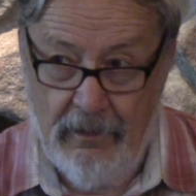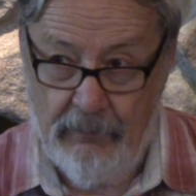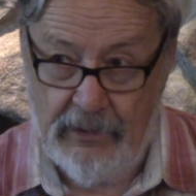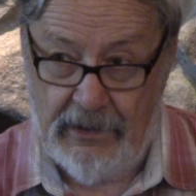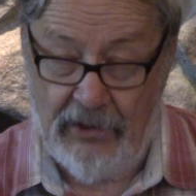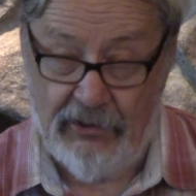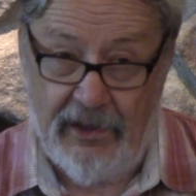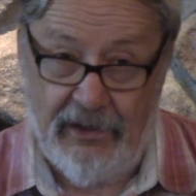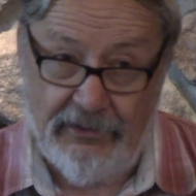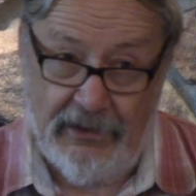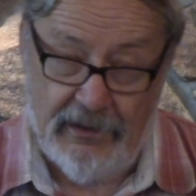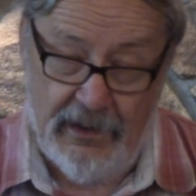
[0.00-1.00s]
because
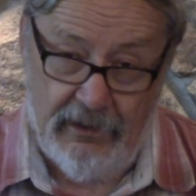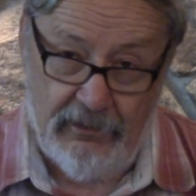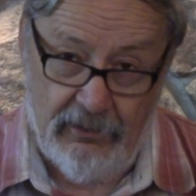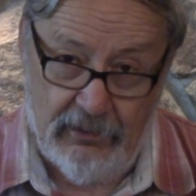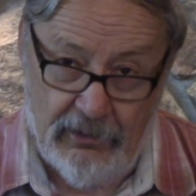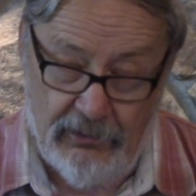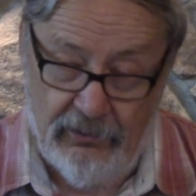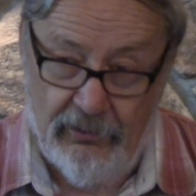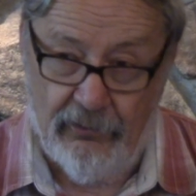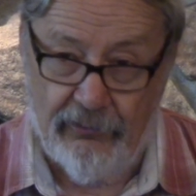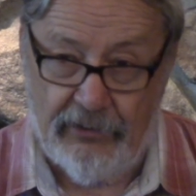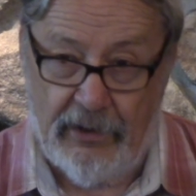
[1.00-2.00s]
anything that you can
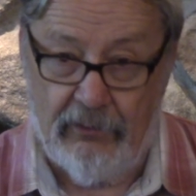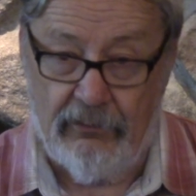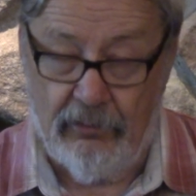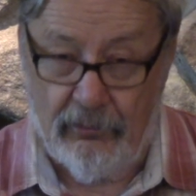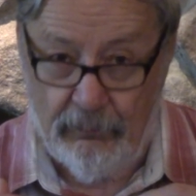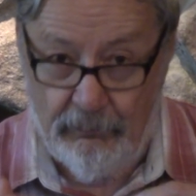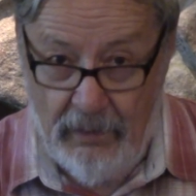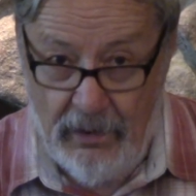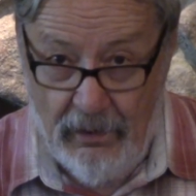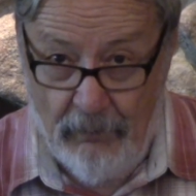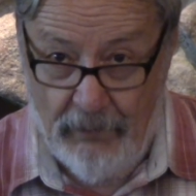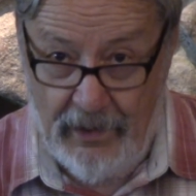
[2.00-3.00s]
use that to
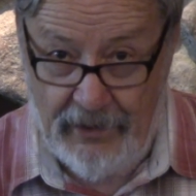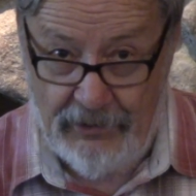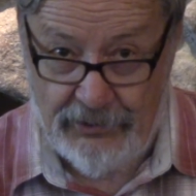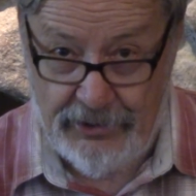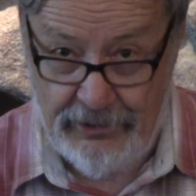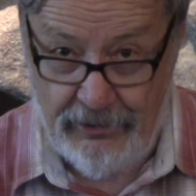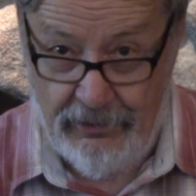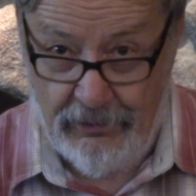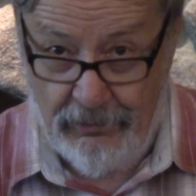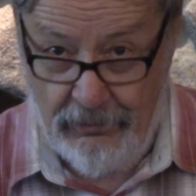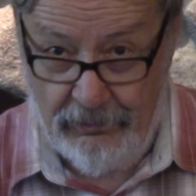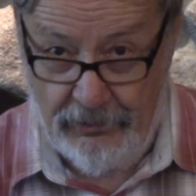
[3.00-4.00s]
minimize
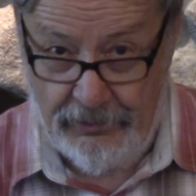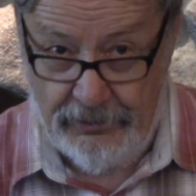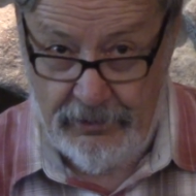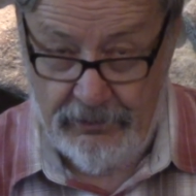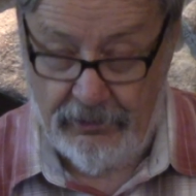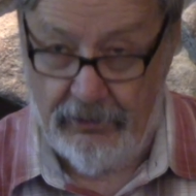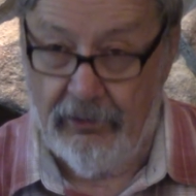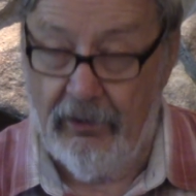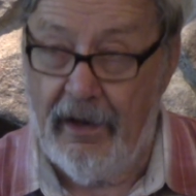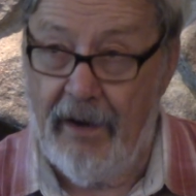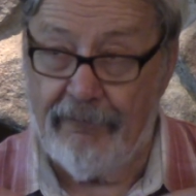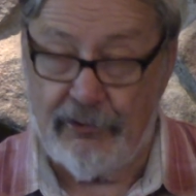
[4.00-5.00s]
your odors, so you don't
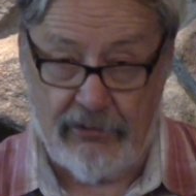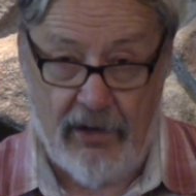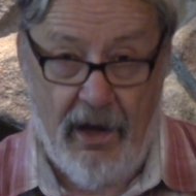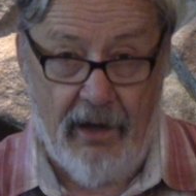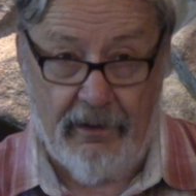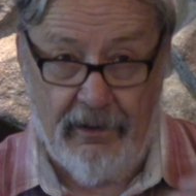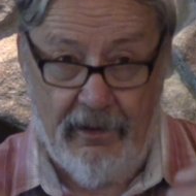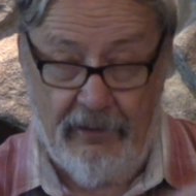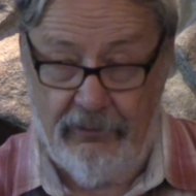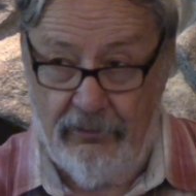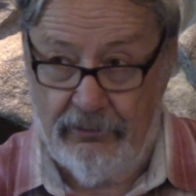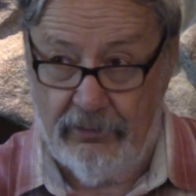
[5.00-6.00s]
have strong and
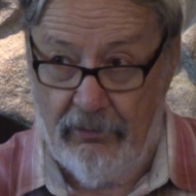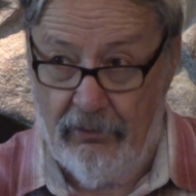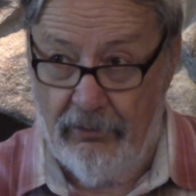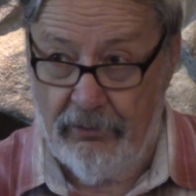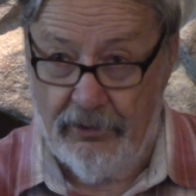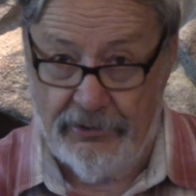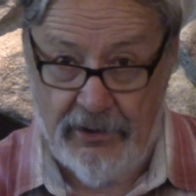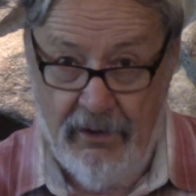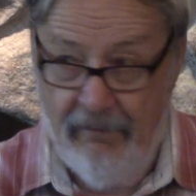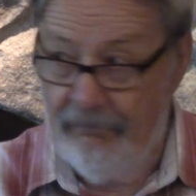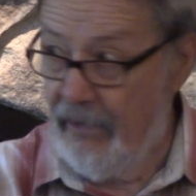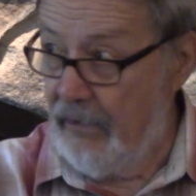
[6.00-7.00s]
unusual odors
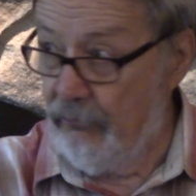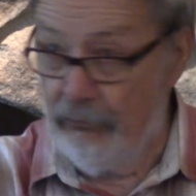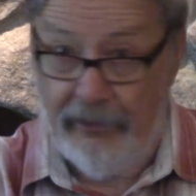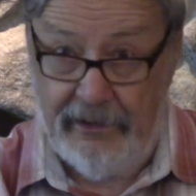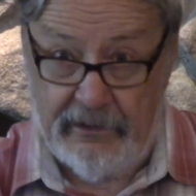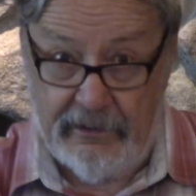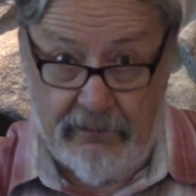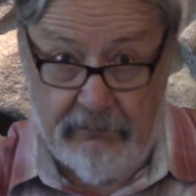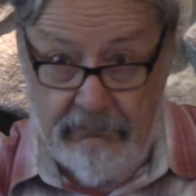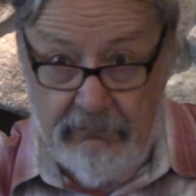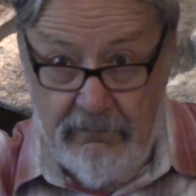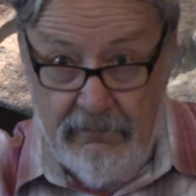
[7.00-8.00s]
that reek
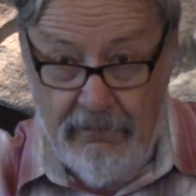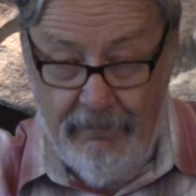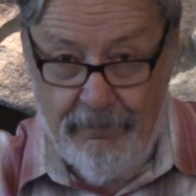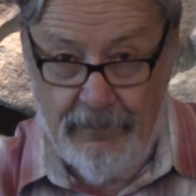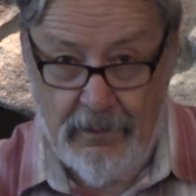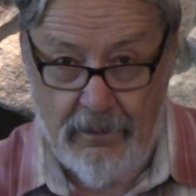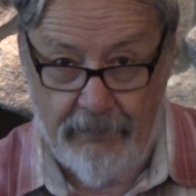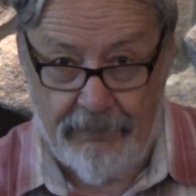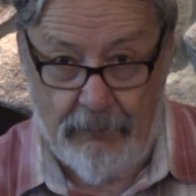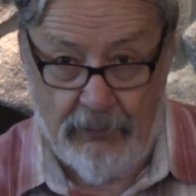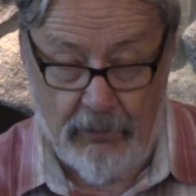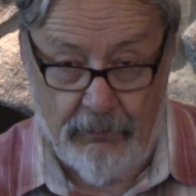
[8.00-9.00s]

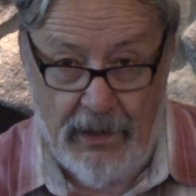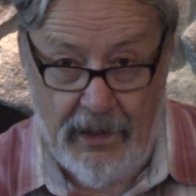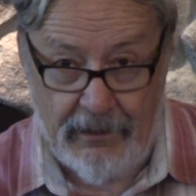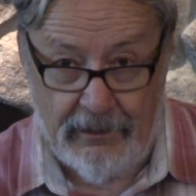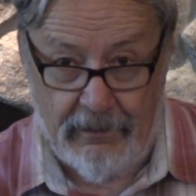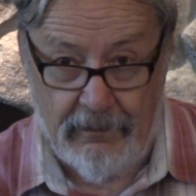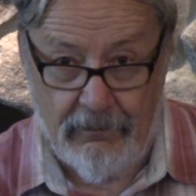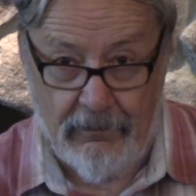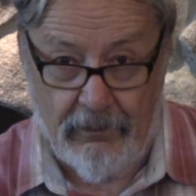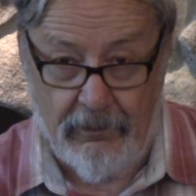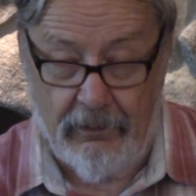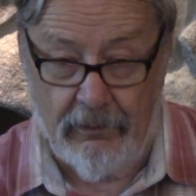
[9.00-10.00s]
from your body
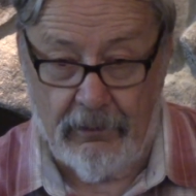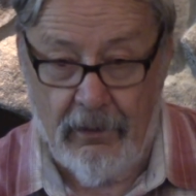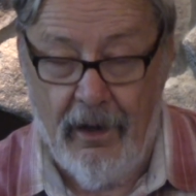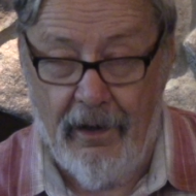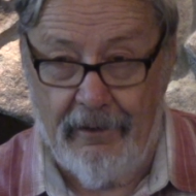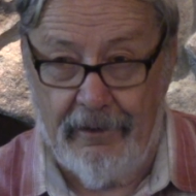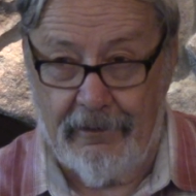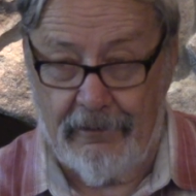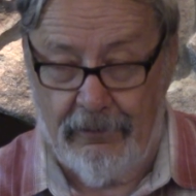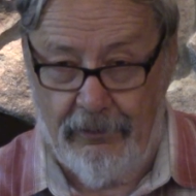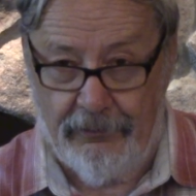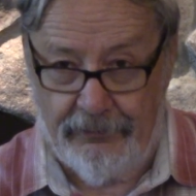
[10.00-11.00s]
or your hunting
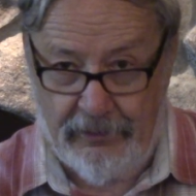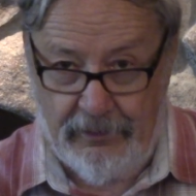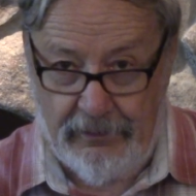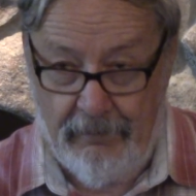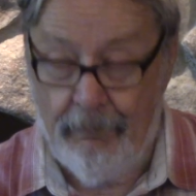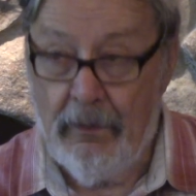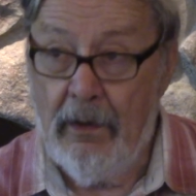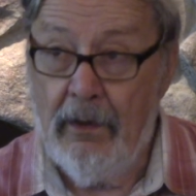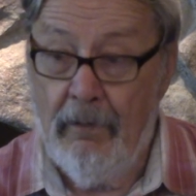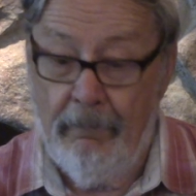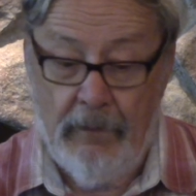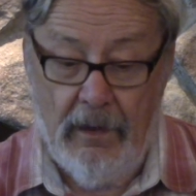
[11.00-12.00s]
clothes, right,
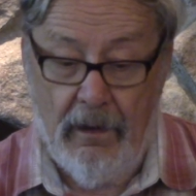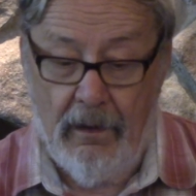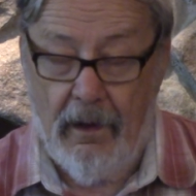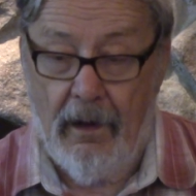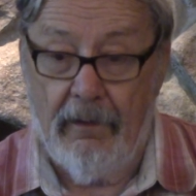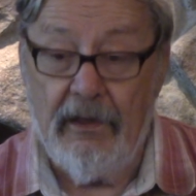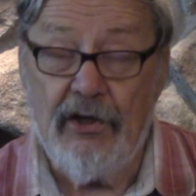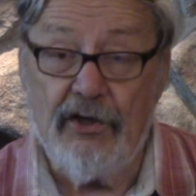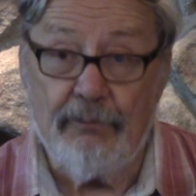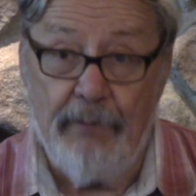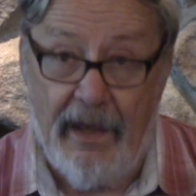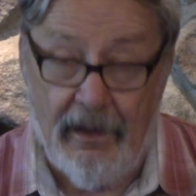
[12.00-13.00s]
is
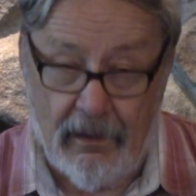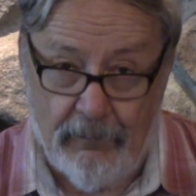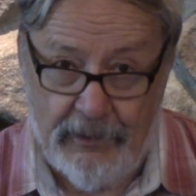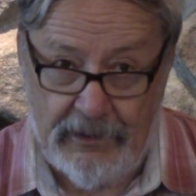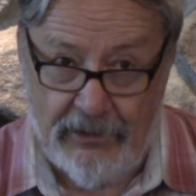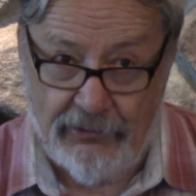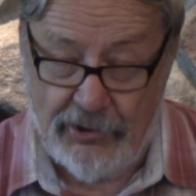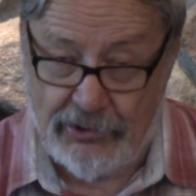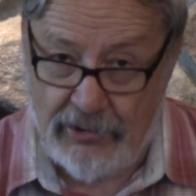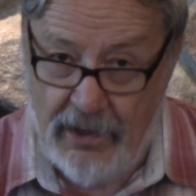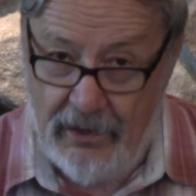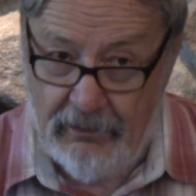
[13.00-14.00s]
better, because the
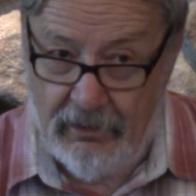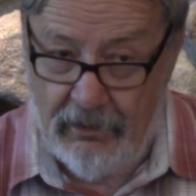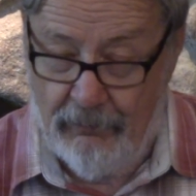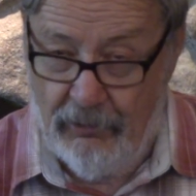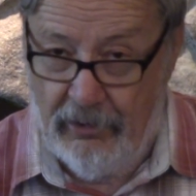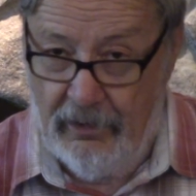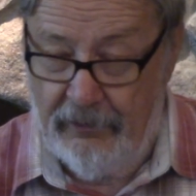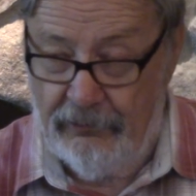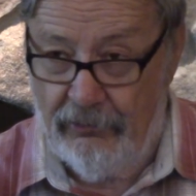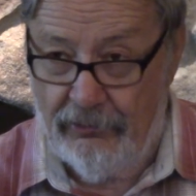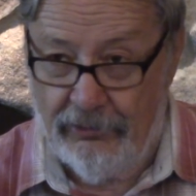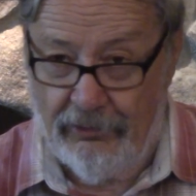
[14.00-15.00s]
stronger and more
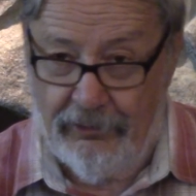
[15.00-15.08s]
unusual